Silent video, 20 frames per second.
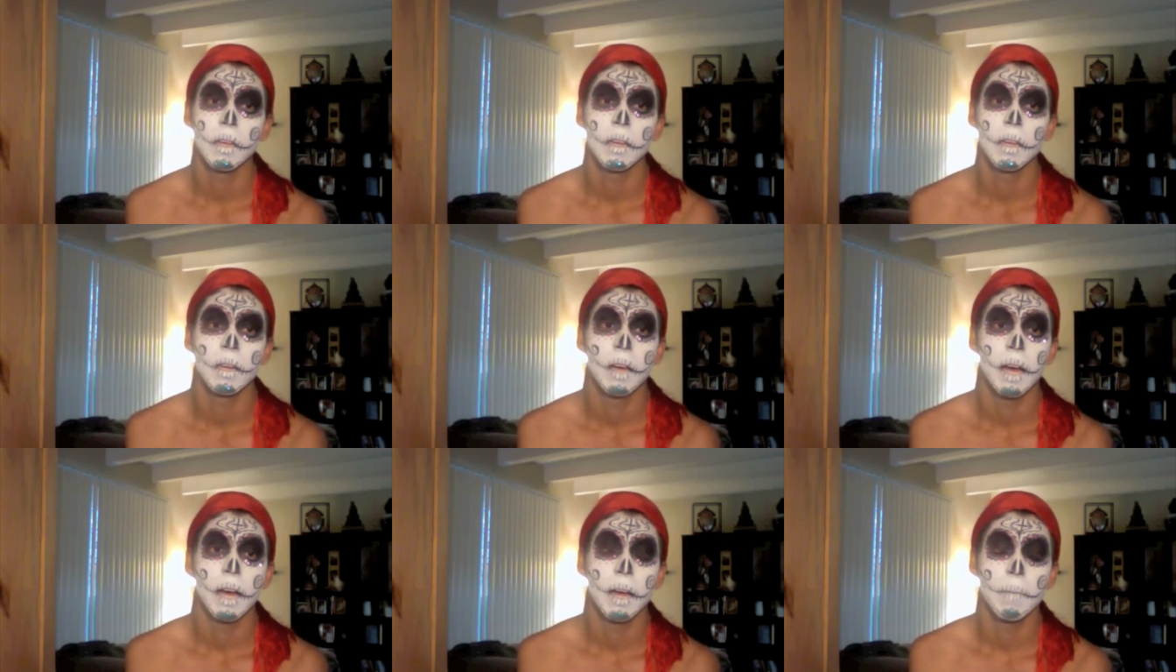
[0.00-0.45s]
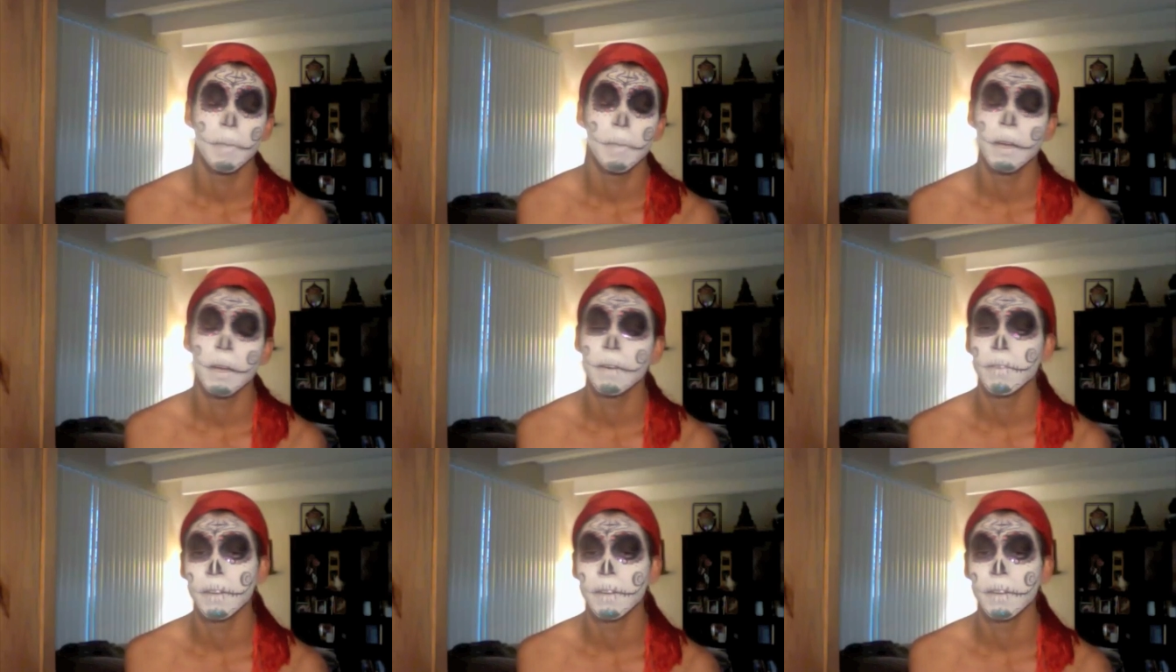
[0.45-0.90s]
I'm
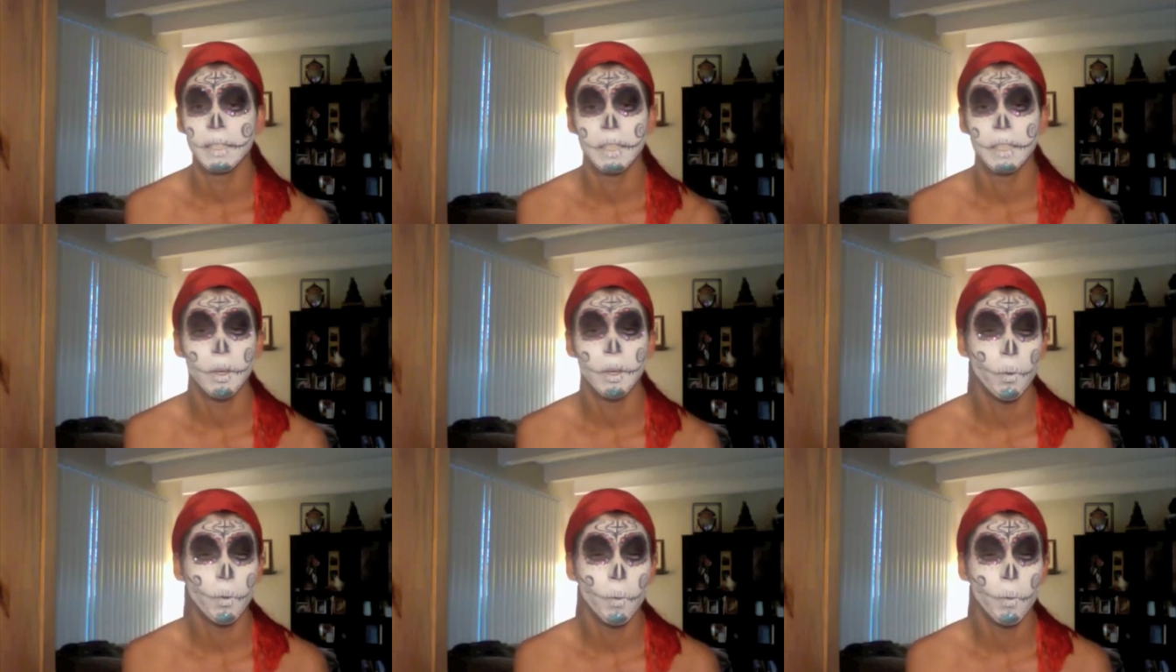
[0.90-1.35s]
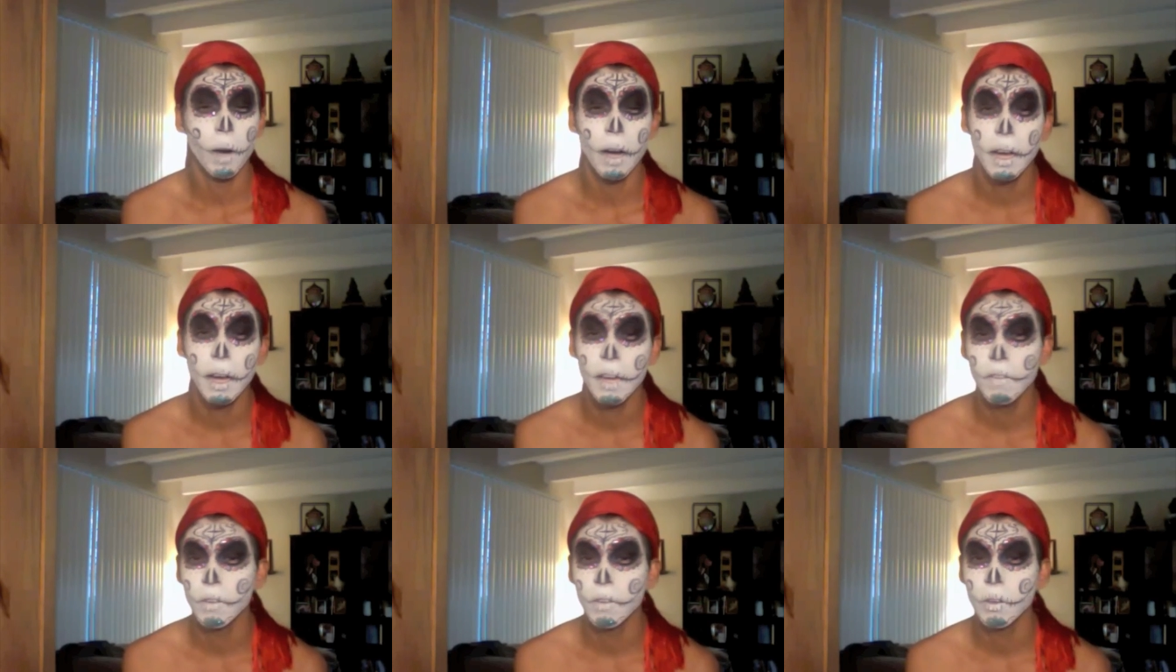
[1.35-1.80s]
not even going to tell you
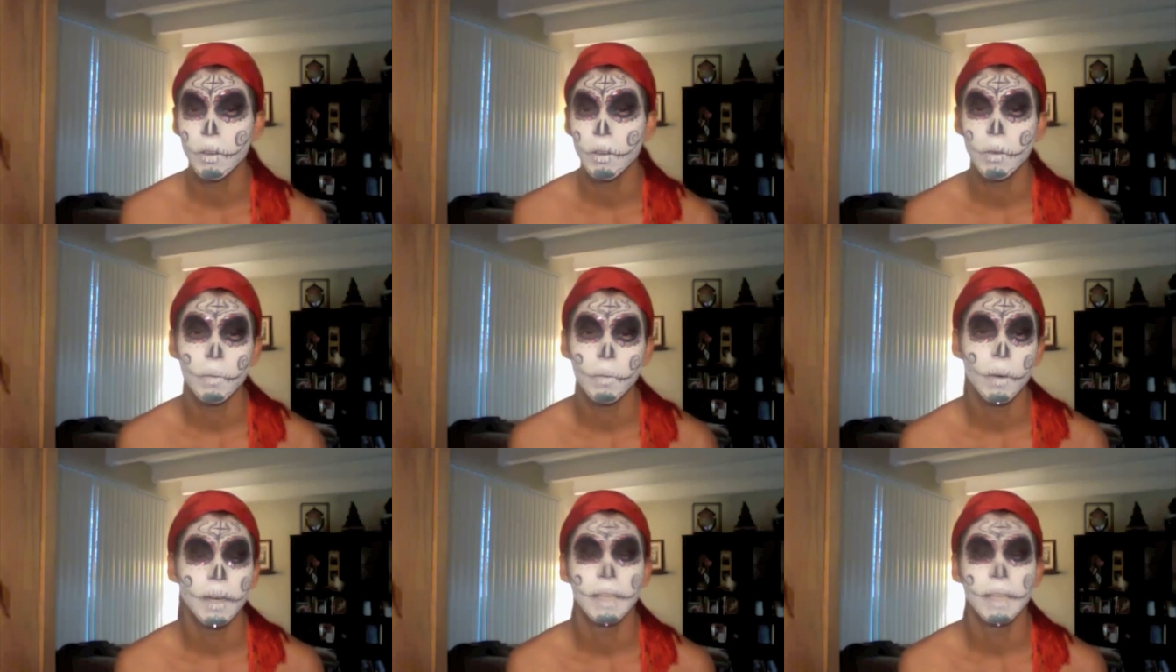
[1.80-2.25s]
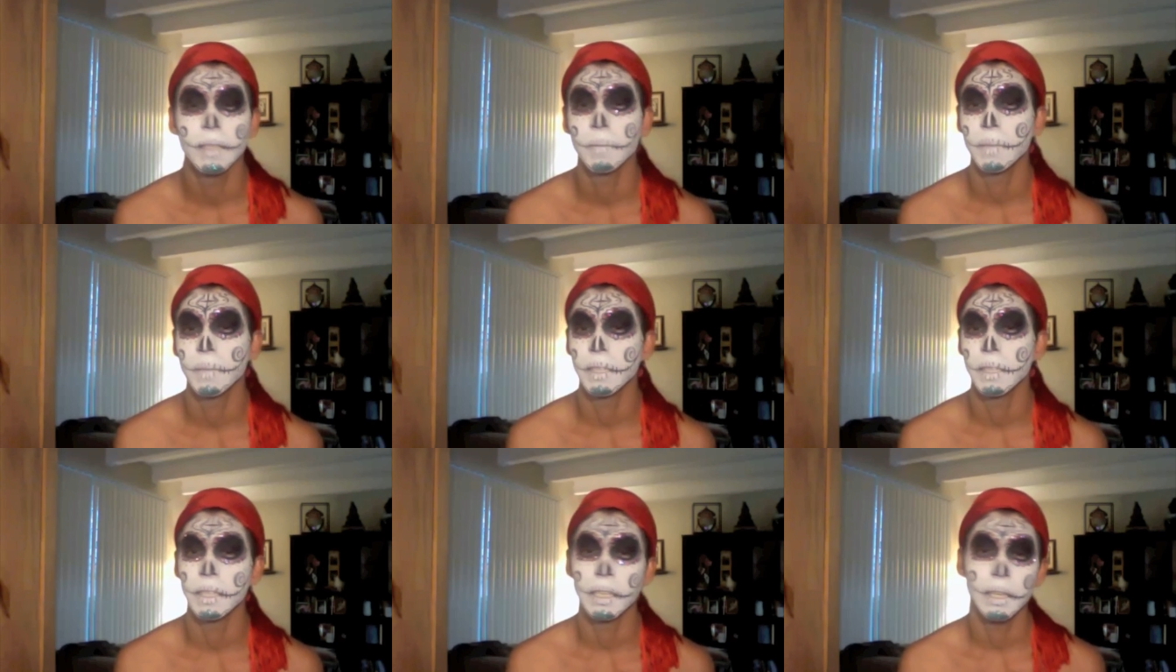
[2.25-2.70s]
why. If you don't know why it's
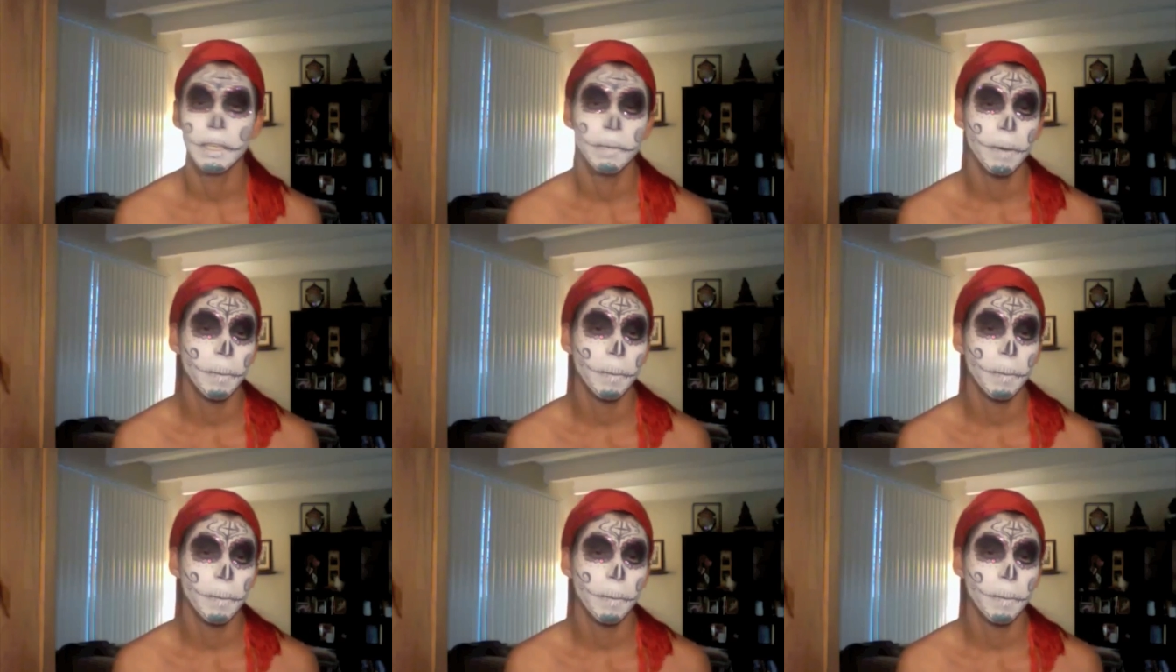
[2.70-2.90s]
messed up,